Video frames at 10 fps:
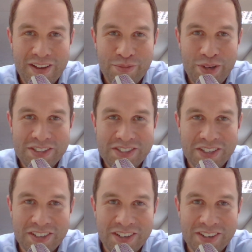Please
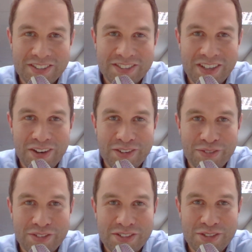turn down the sound
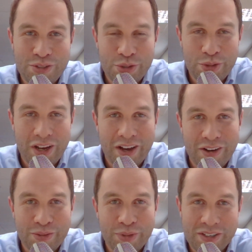if it's too
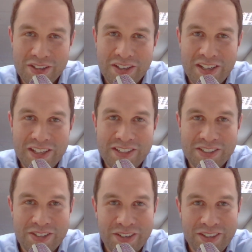loud, but
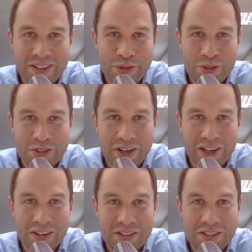just so you know, we're
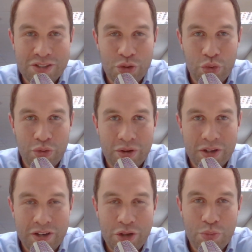trying out these new
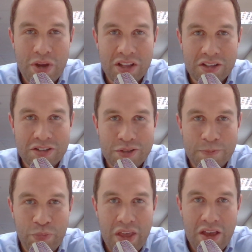methods
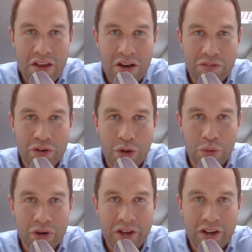of
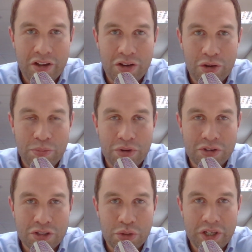recording, and I hope you're
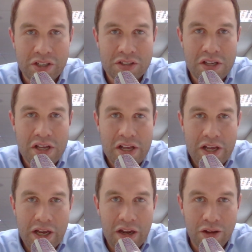enjoying it.
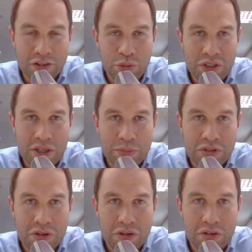Last week's
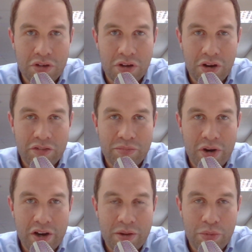episode of
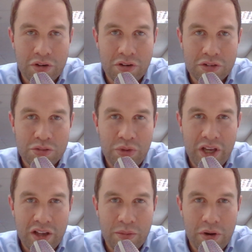my podcast, we
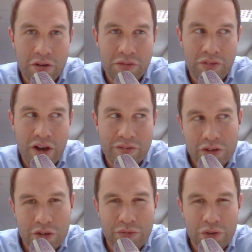had about
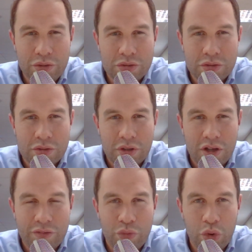500 views,
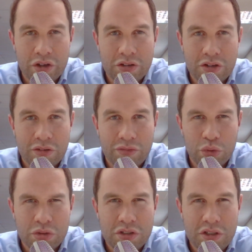
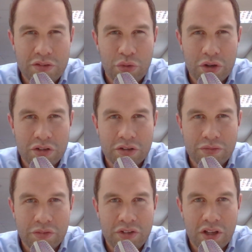440,
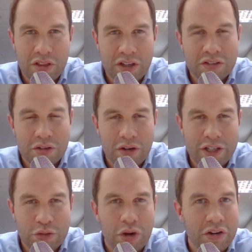450, I think, so
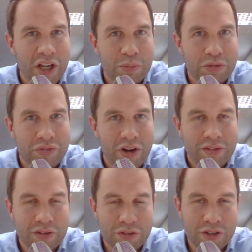let's round up to
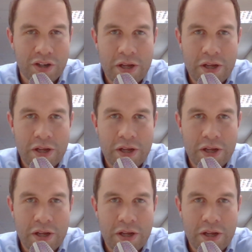500.